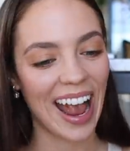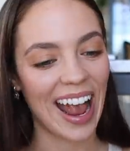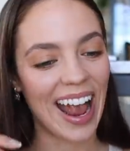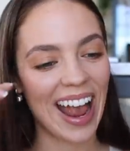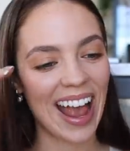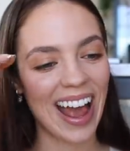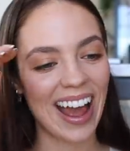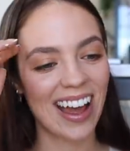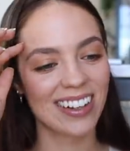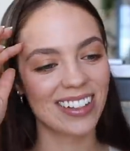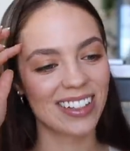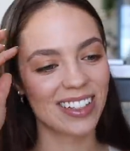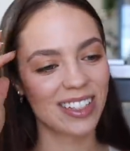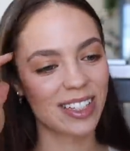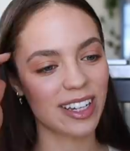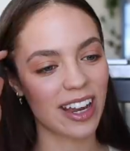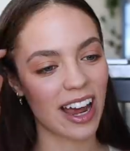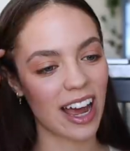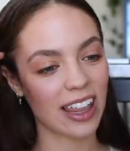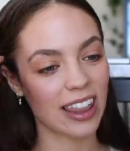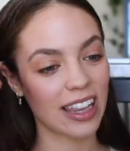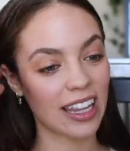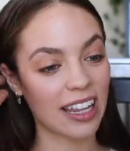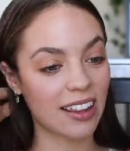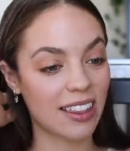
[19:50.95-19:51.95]
And
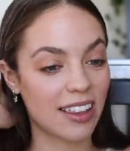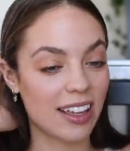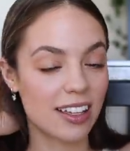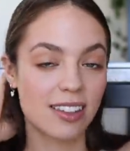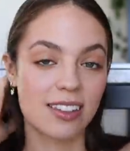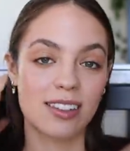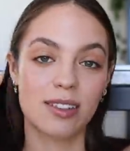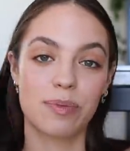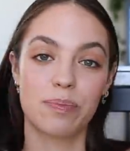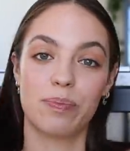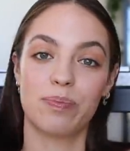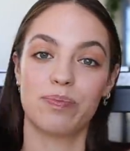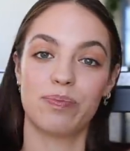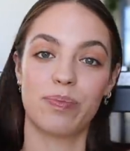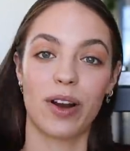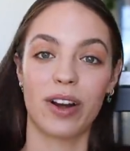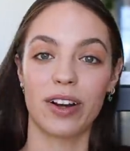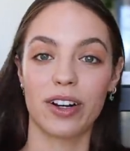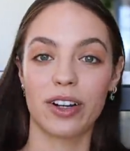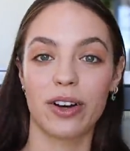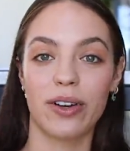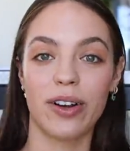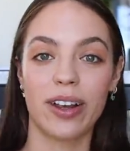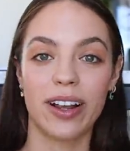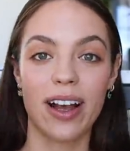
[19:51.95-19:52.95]
I think that's part
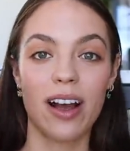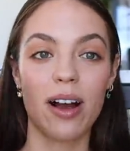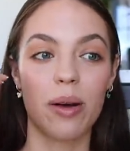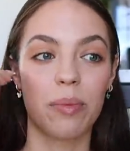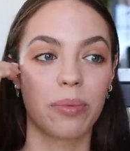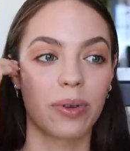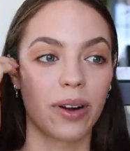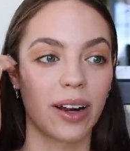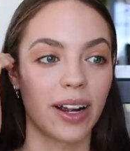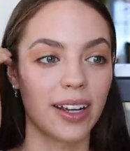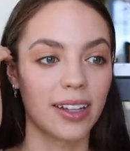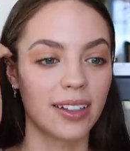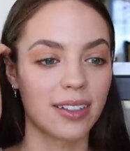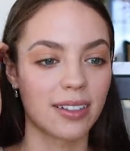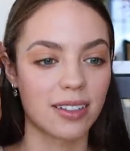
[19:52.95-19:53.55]
of growing up, right?